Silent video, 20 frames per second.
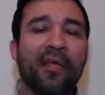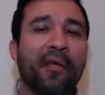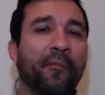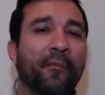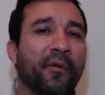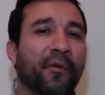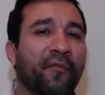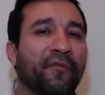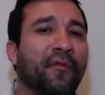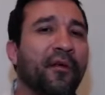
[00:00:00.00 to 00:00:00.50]

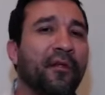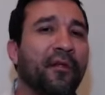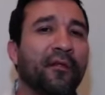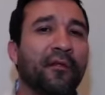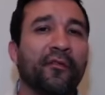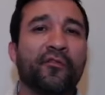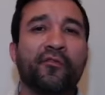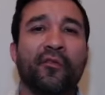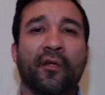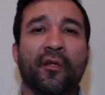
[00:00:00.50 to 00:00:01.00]
but a fun
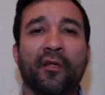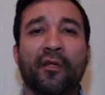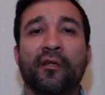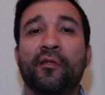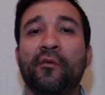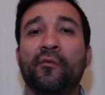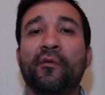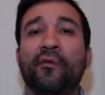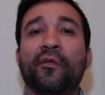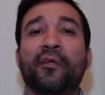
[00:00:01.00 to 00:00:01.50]
little trick you could
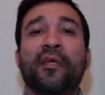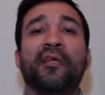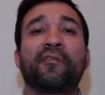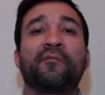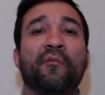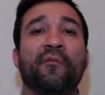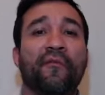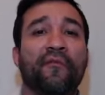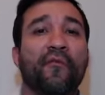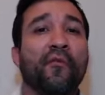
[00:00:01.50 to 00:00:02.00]
do with your kids
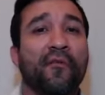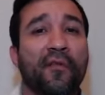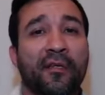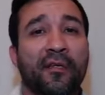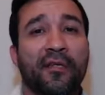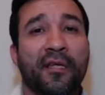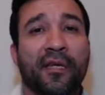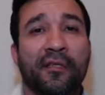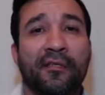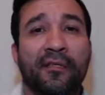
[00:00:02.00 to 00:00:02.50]
before they
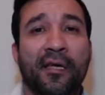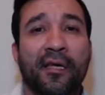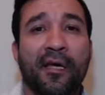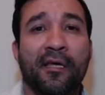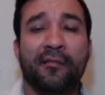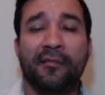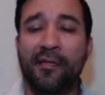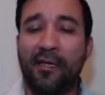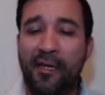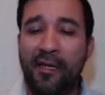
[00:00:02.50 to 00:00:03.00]
take a
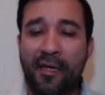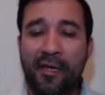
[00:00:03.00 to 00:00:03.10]
test